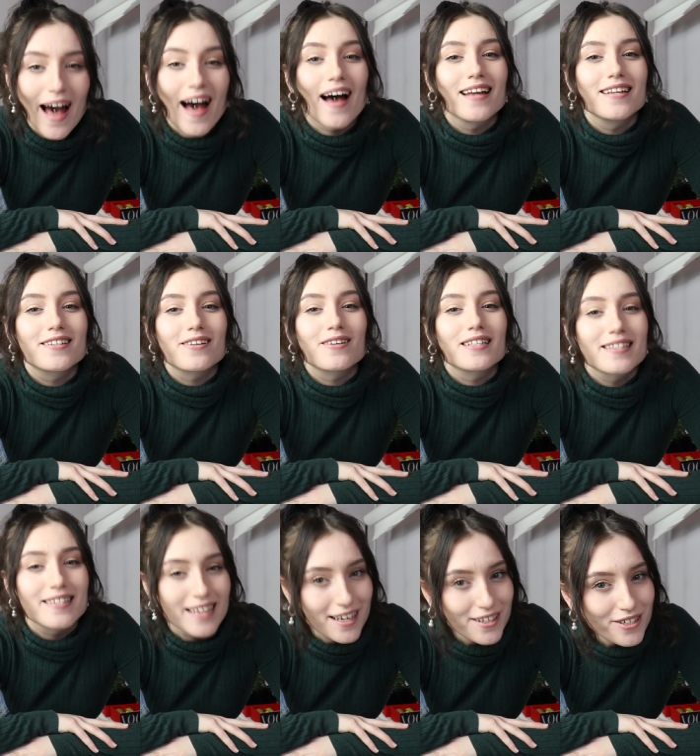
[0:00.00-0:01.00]
and
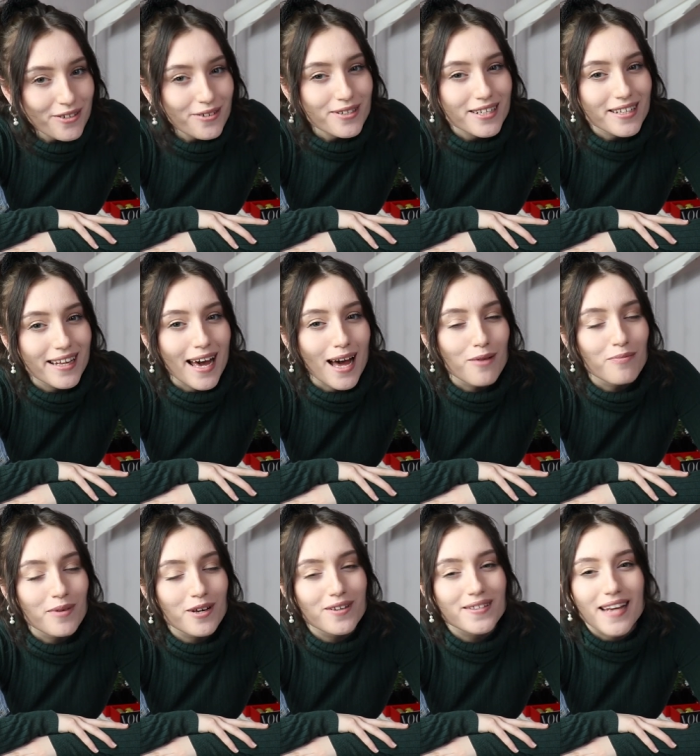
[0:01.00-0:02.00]
stay tuned to the
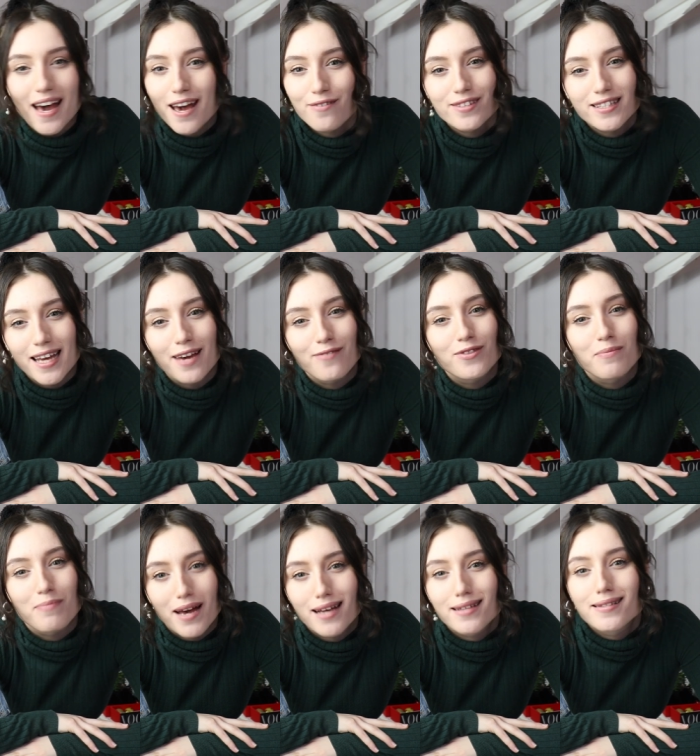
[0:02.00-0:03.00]
end because I have saved the
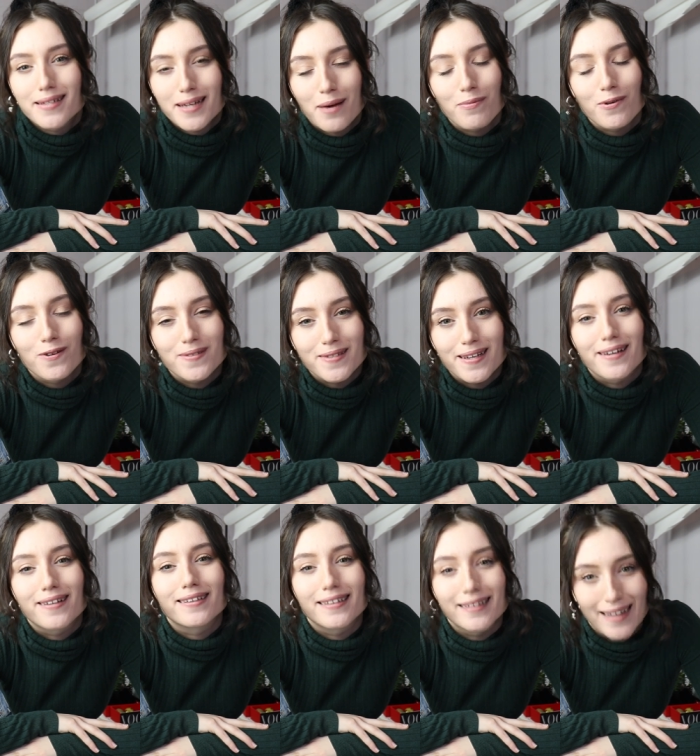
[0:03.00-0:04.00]
best tip
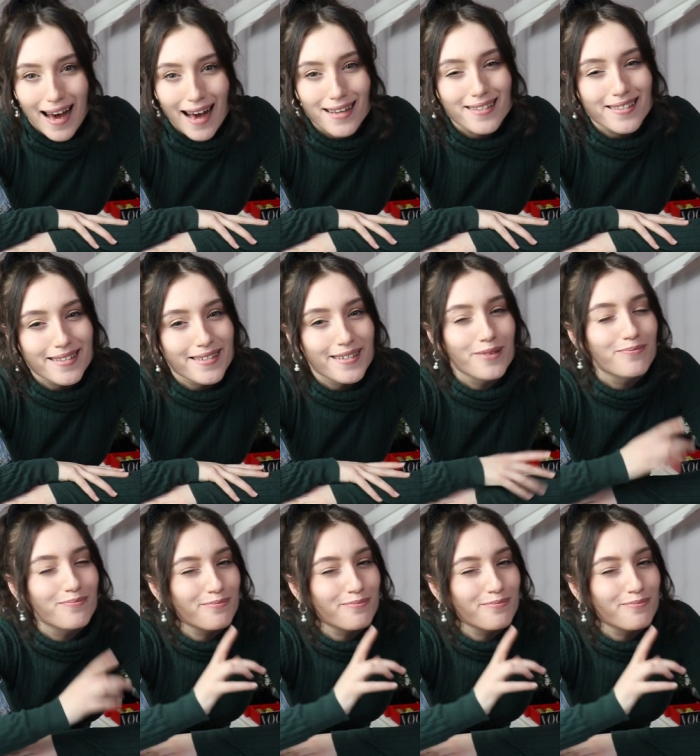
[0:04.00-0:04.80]
until last.